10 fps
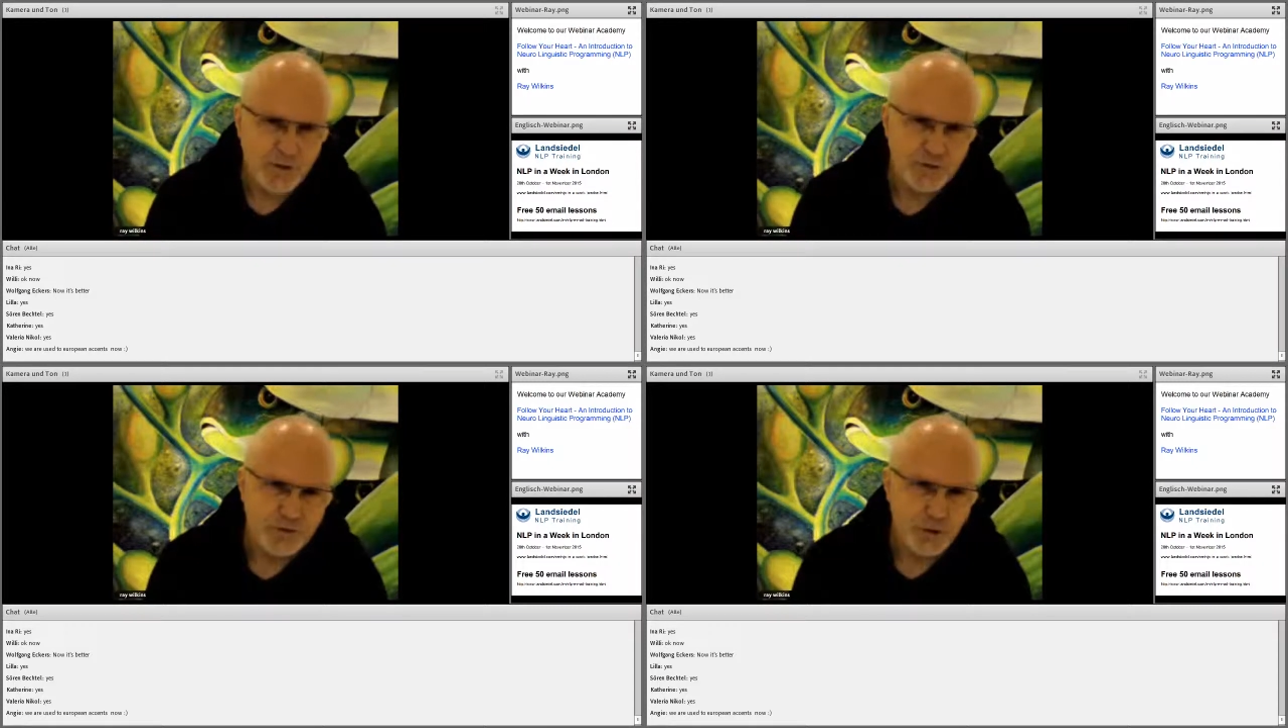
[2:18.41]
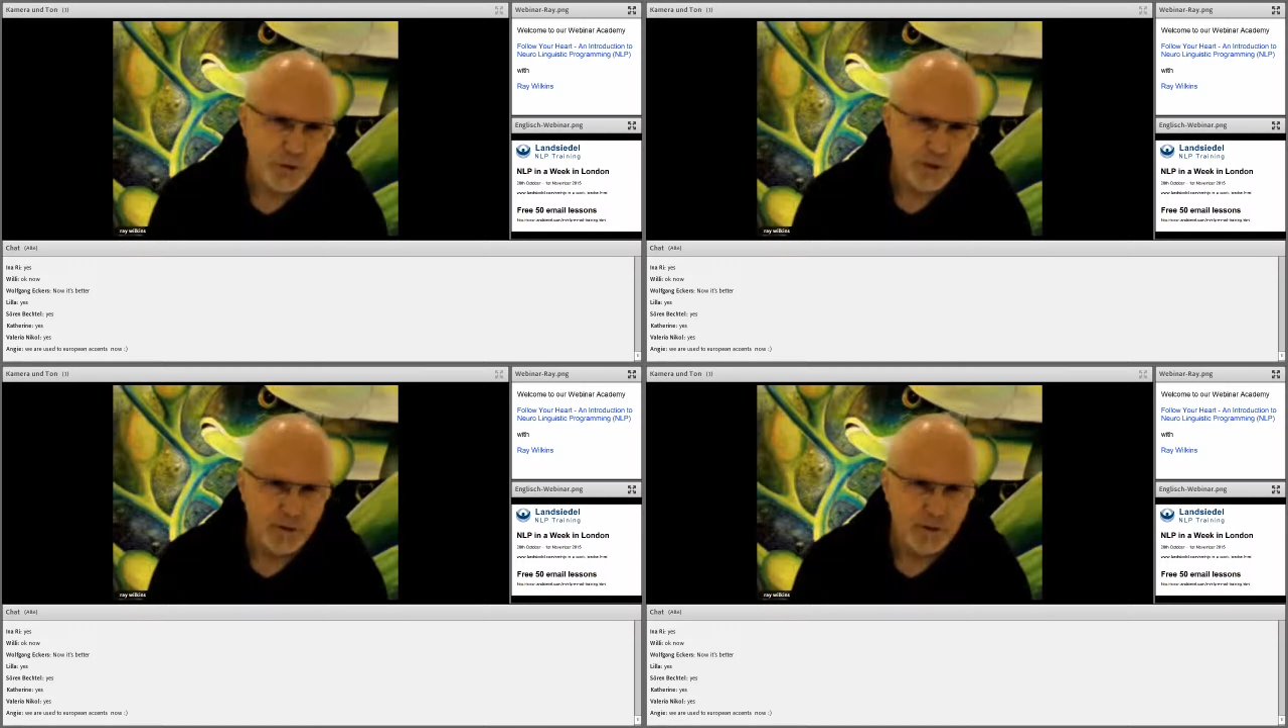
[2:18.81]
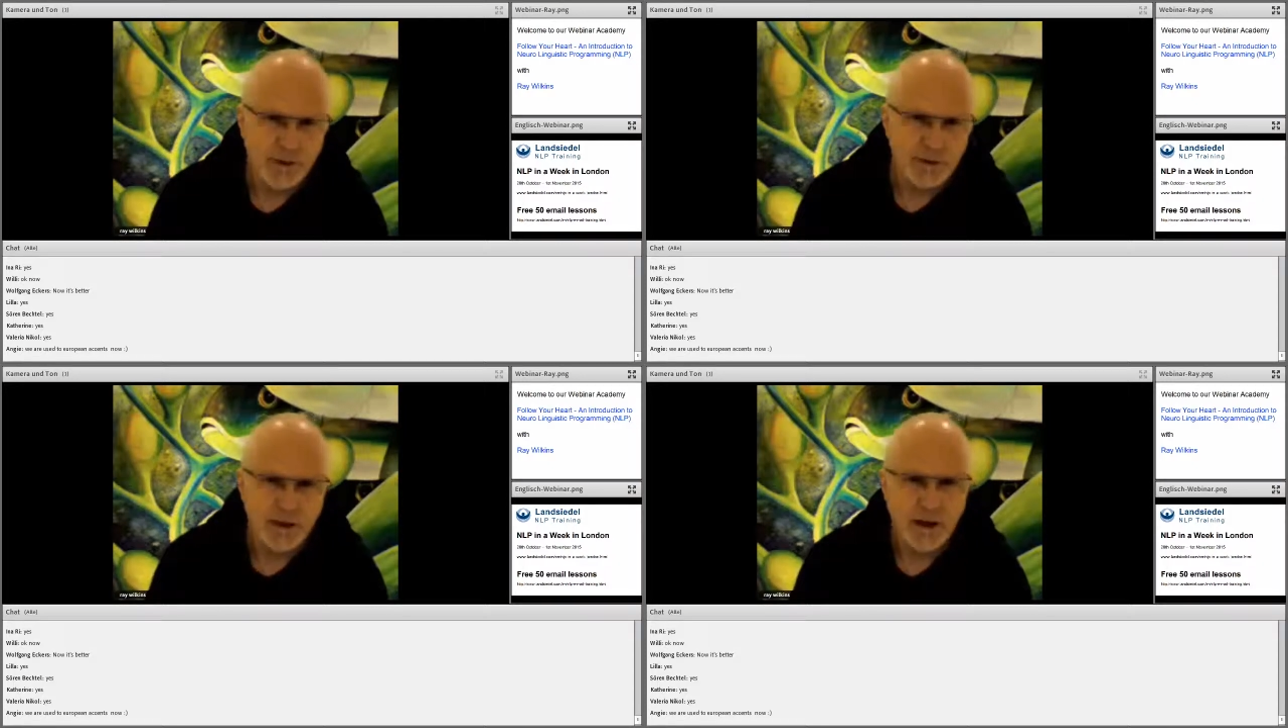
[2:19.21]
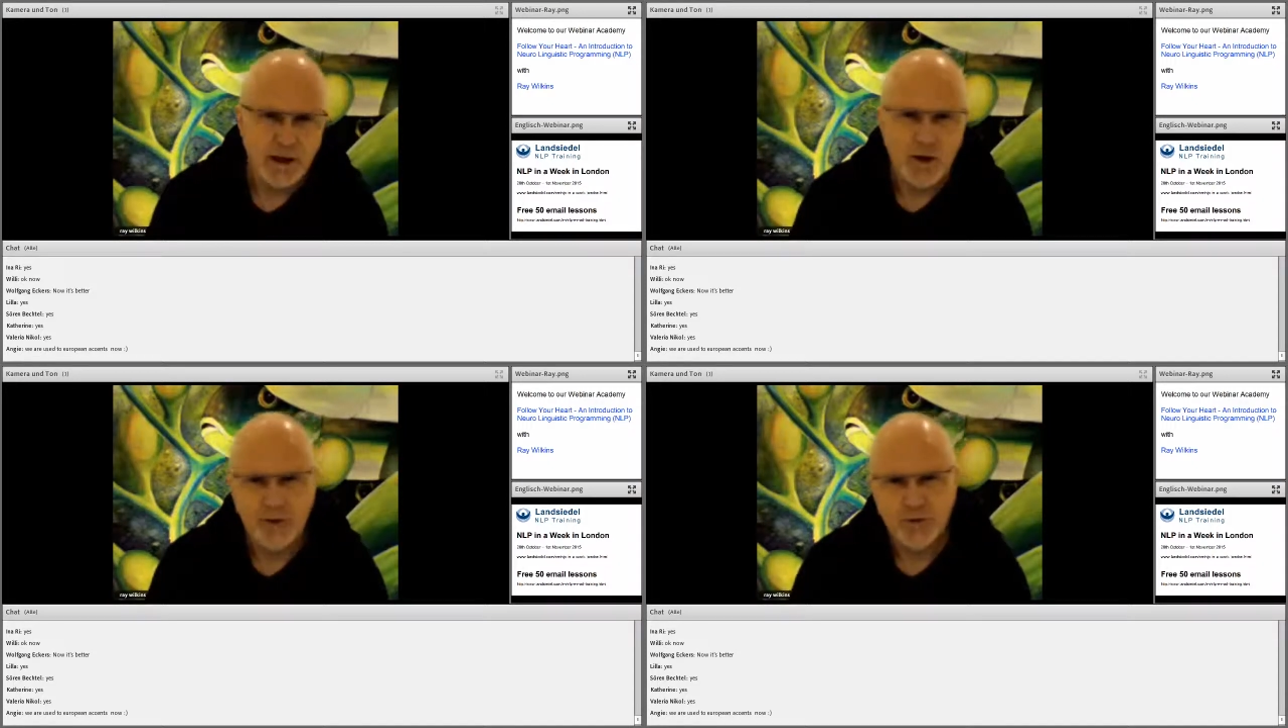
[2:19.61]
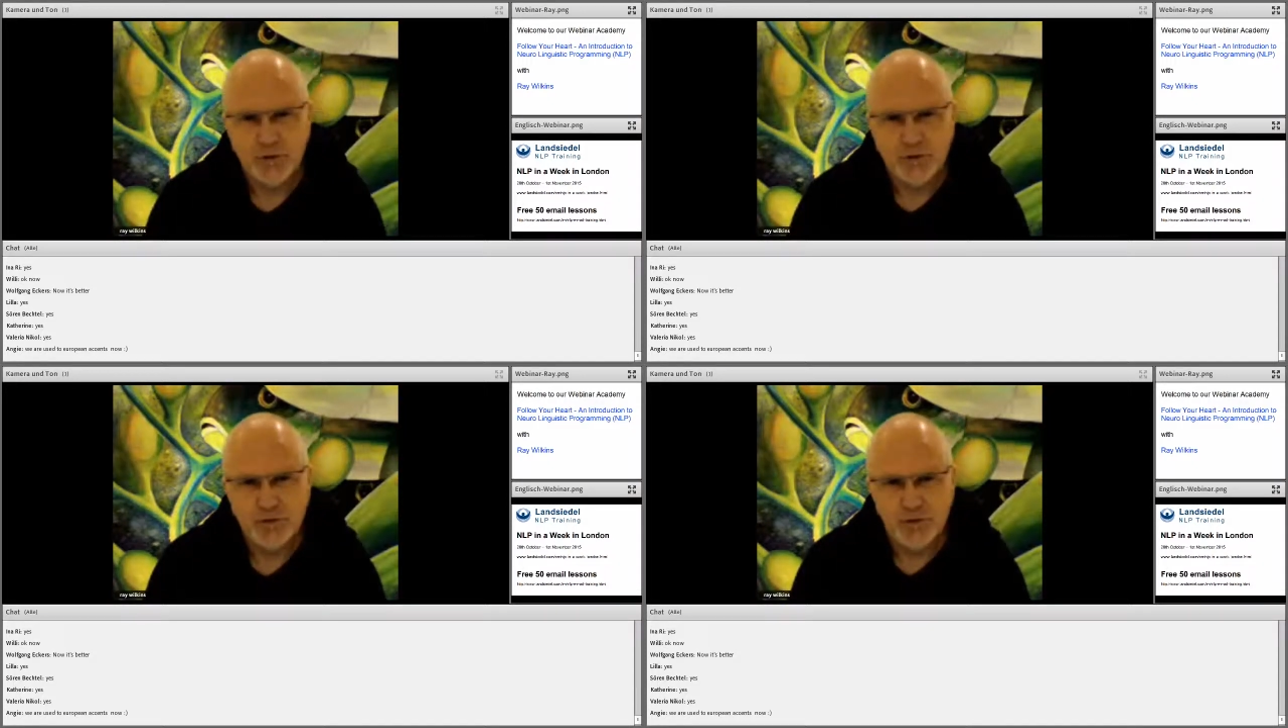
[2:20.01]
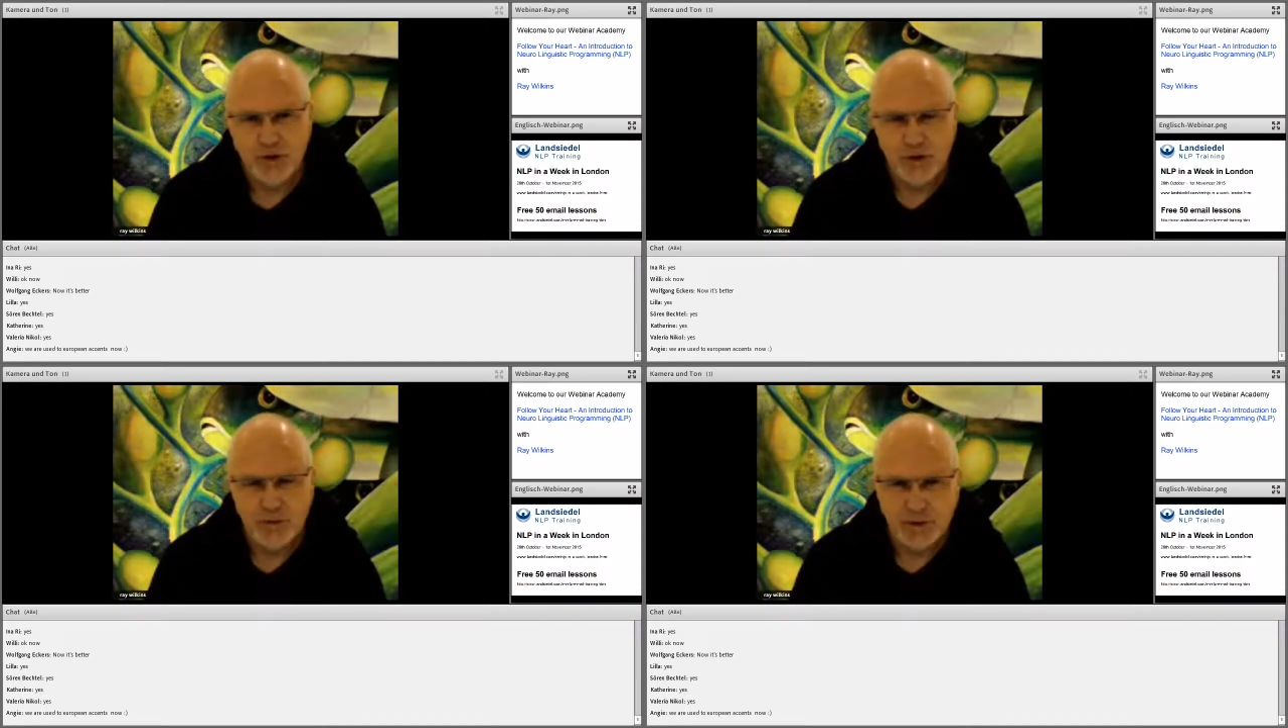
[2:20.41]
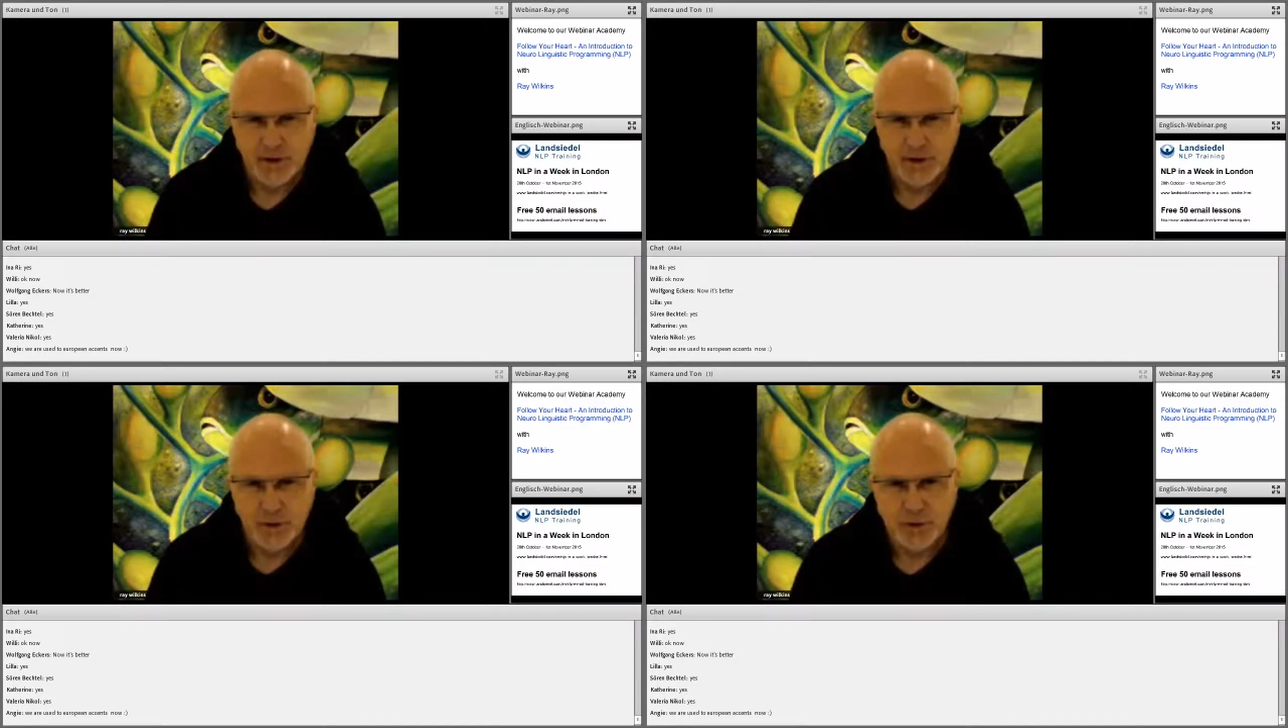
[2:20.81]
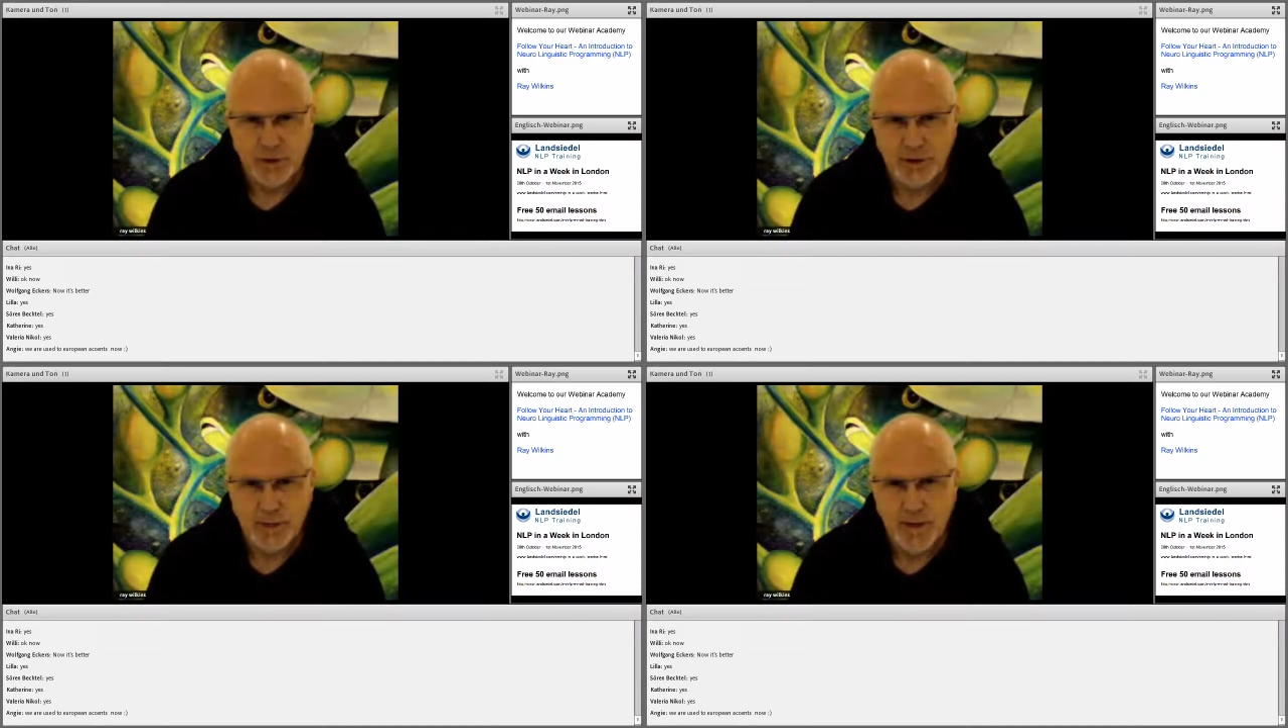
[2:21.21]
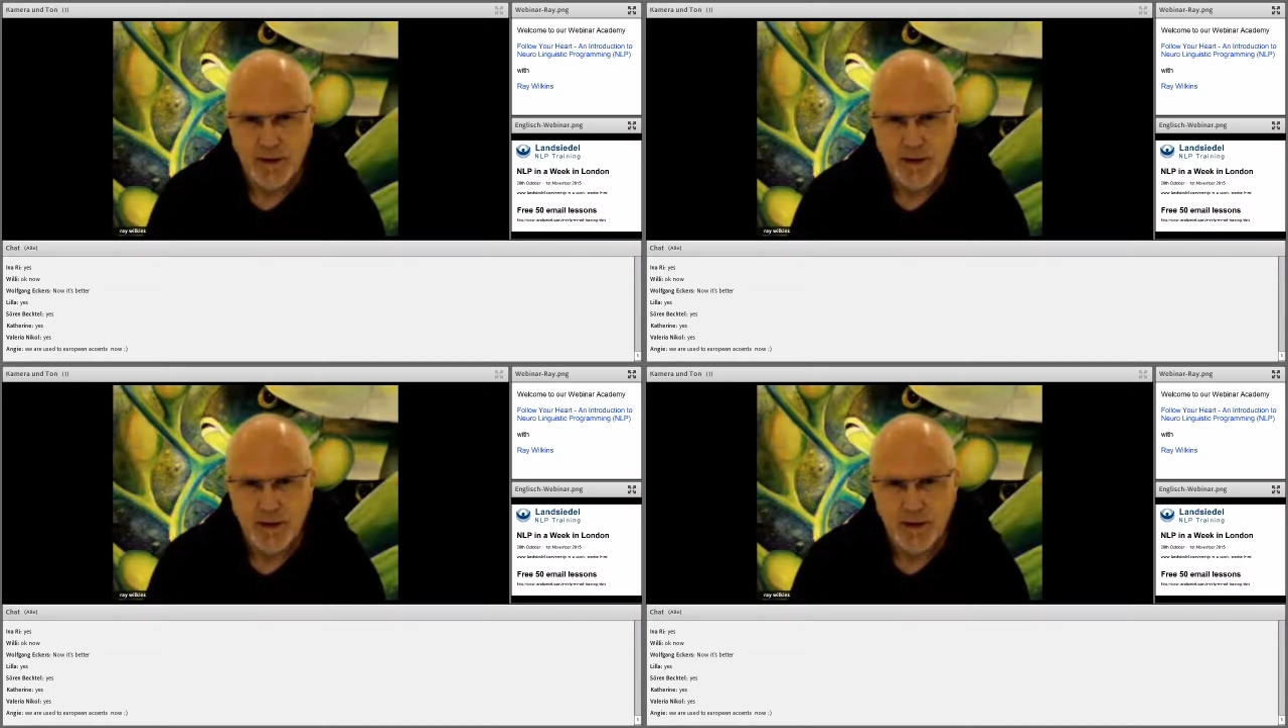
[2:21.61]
a story about how I first discovered NLP.